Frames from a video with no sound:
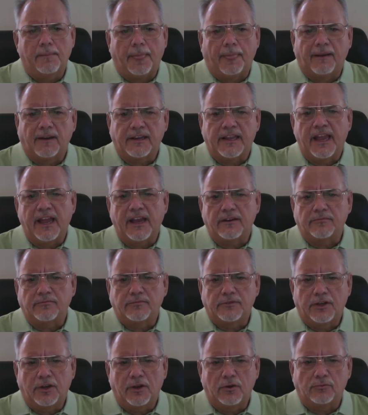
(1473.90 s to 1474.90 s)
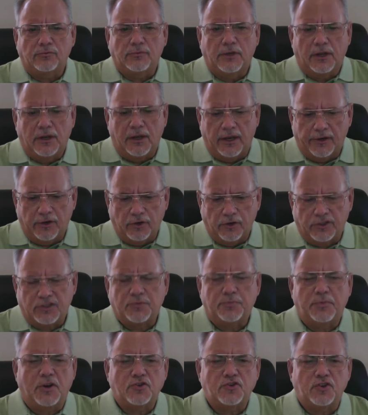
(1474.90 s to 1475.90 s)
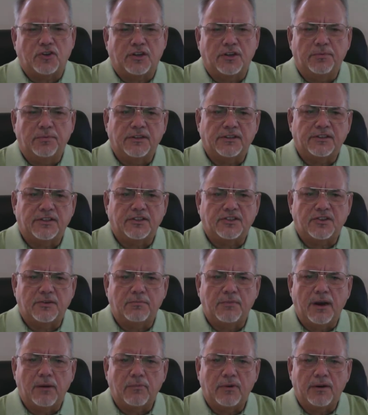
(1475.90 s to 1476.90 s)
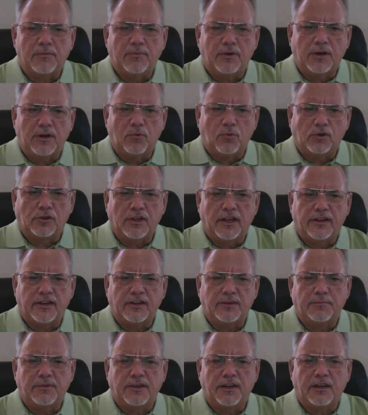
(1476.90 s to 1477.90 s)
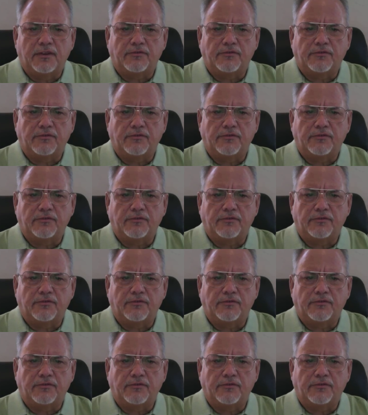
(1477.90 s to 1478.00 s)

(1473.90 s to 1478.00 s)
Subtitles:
again, I don't expect you to commit this to memory, but I would like you to